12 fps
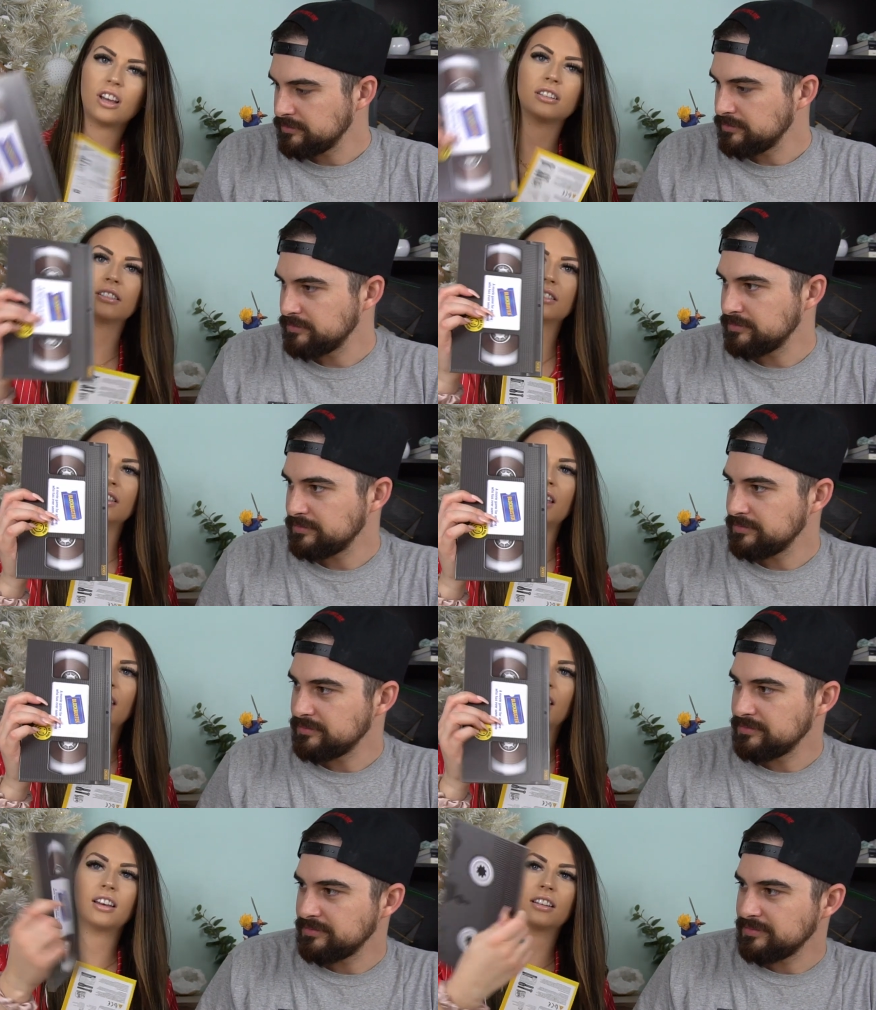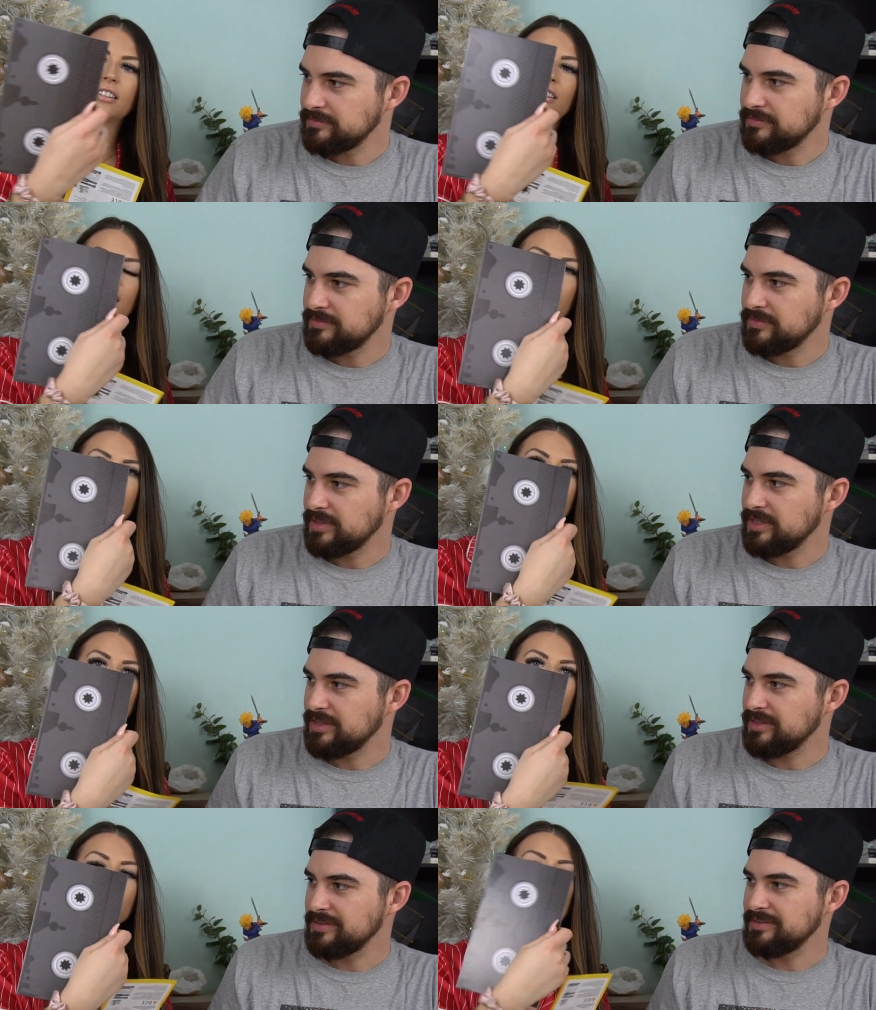Speaker 1: S thing.
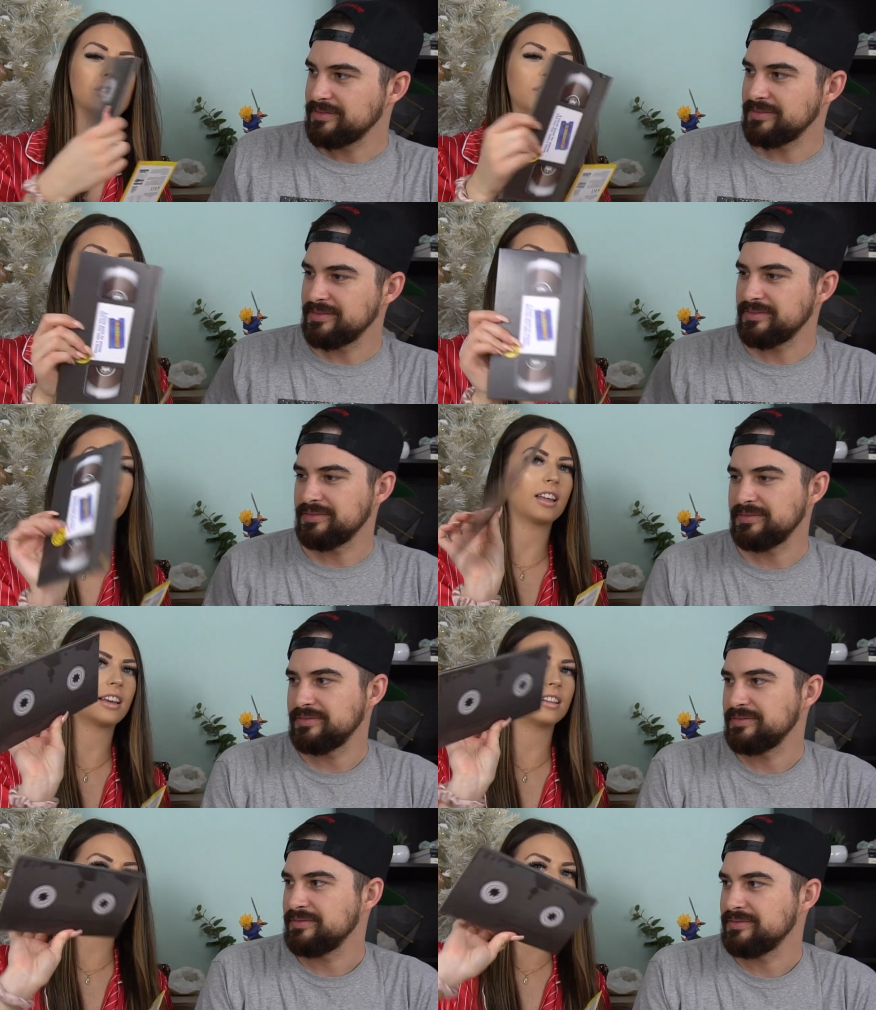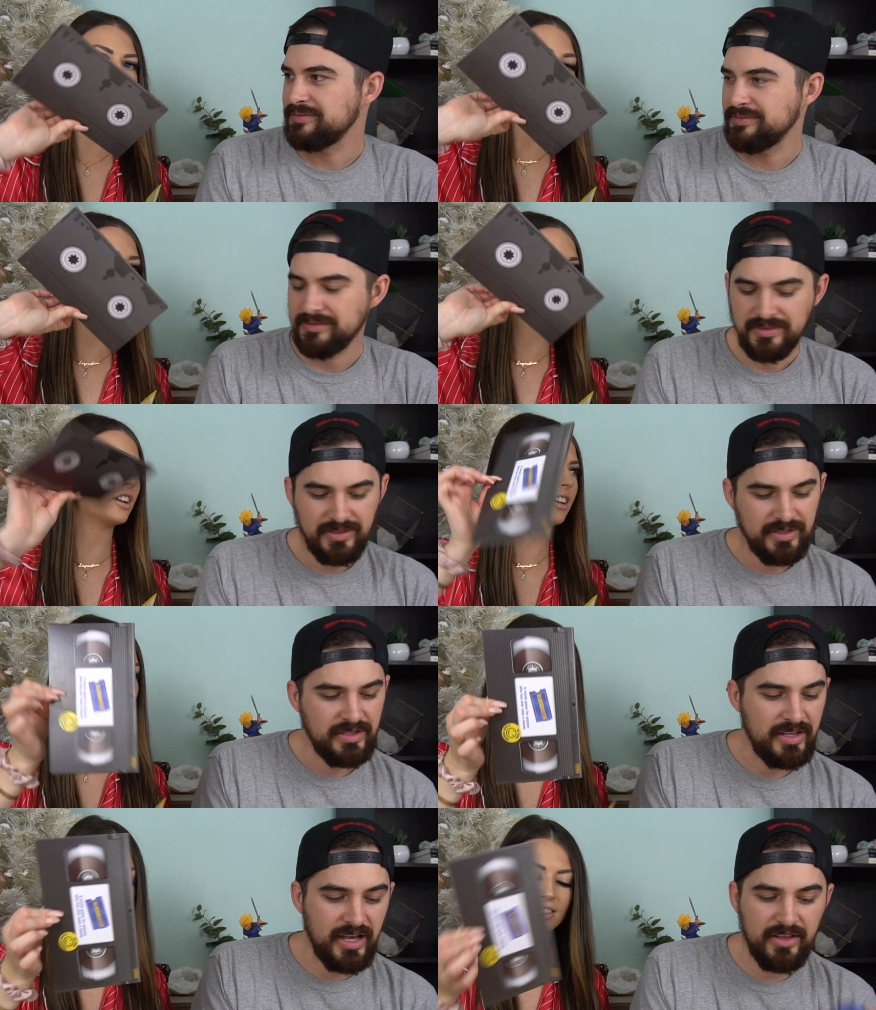The rules look like a little V H
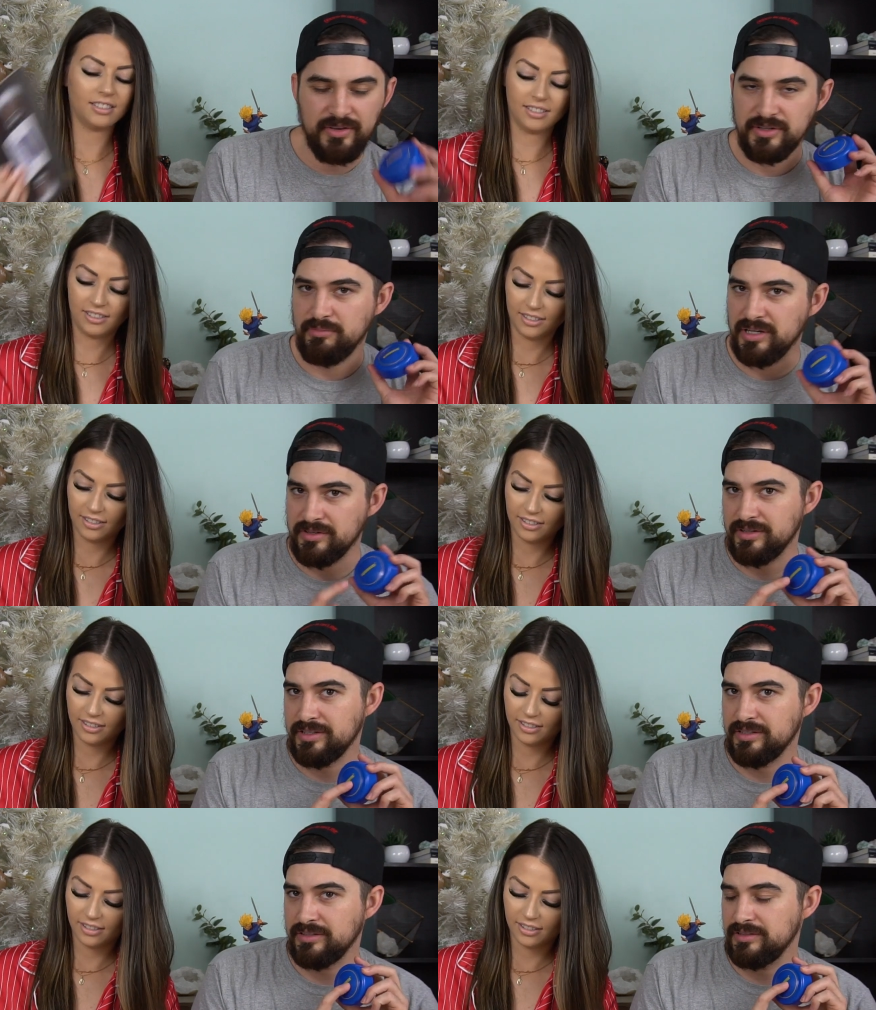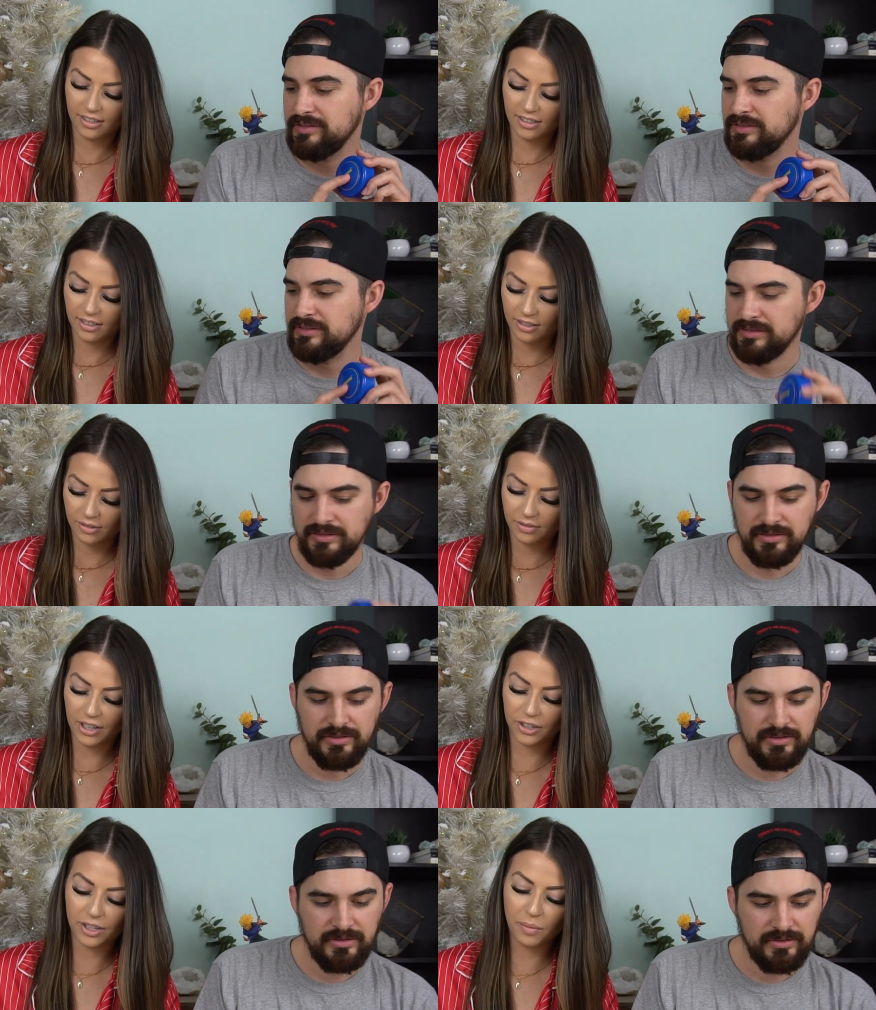S.
Speaker 2: Yeah, there's a buzzer.
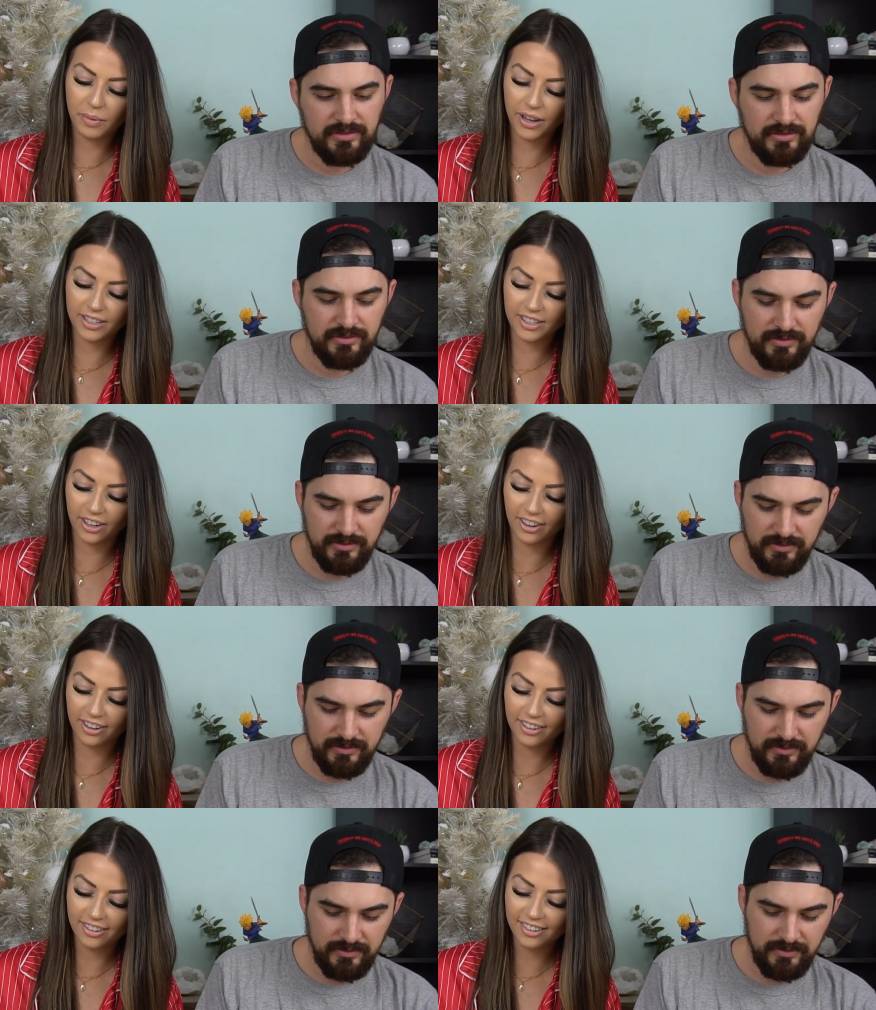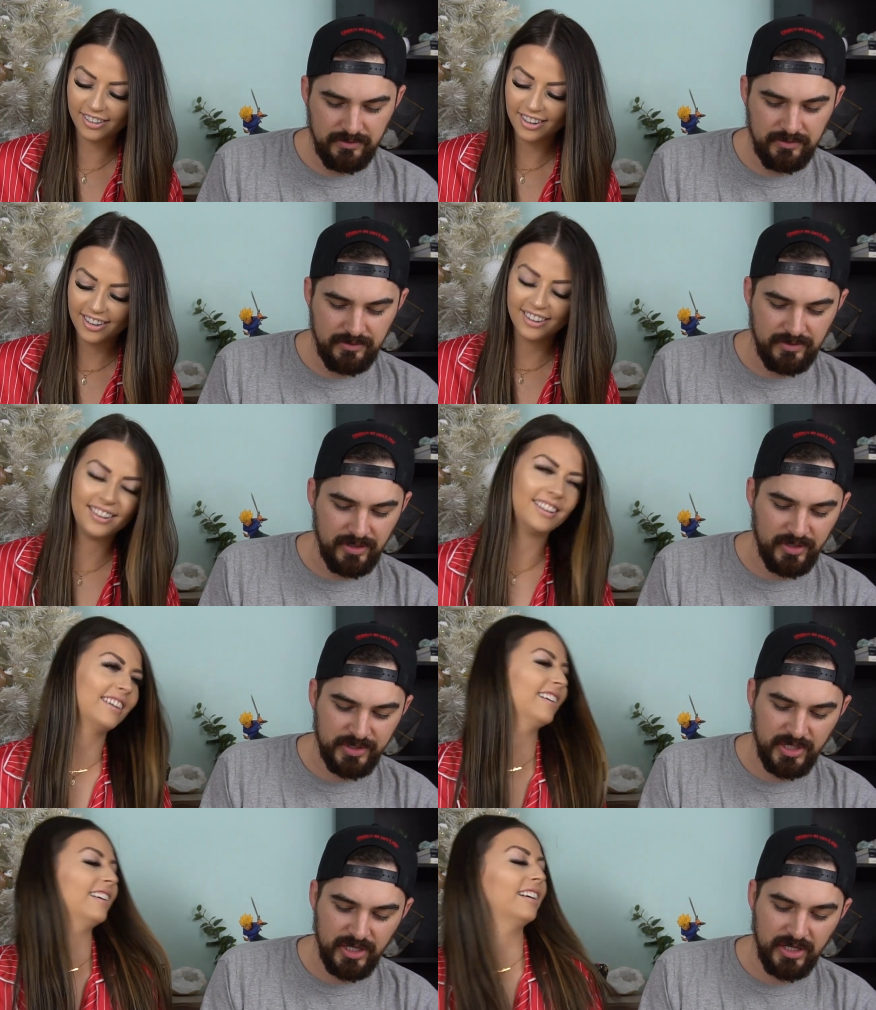
Speaker 1: There's a buzzer.
Speaker 2: Oh,
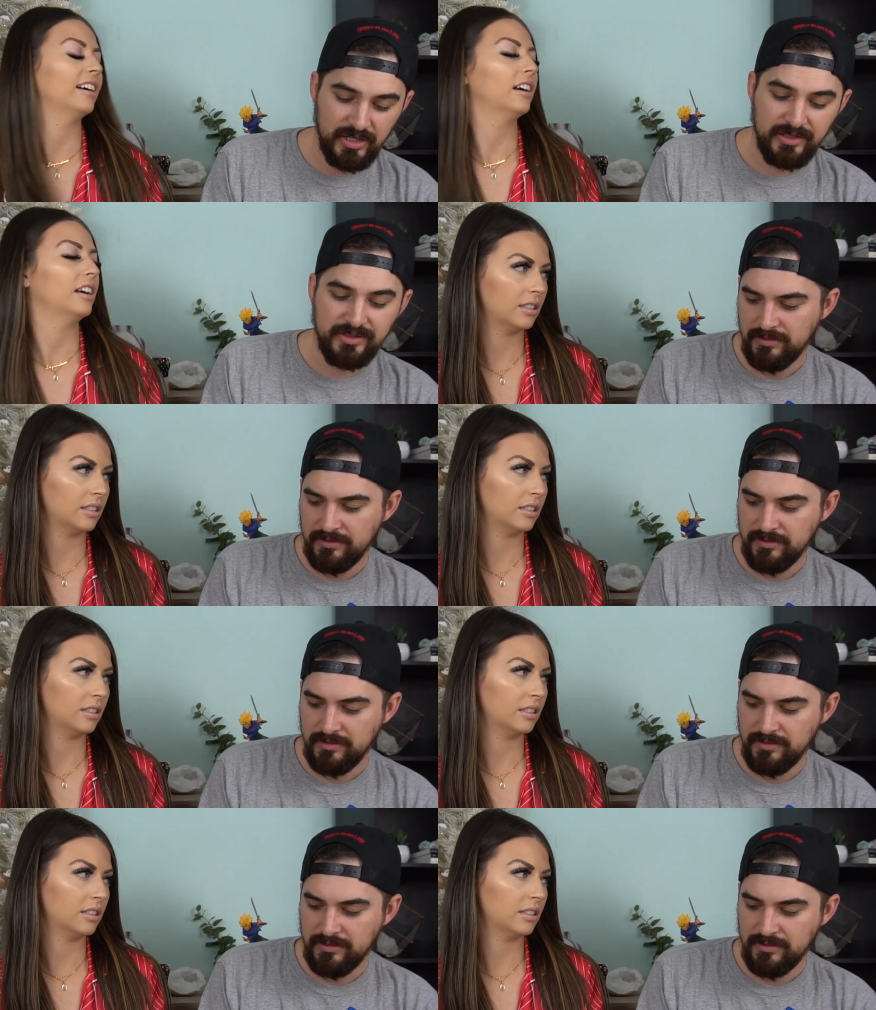it's not on.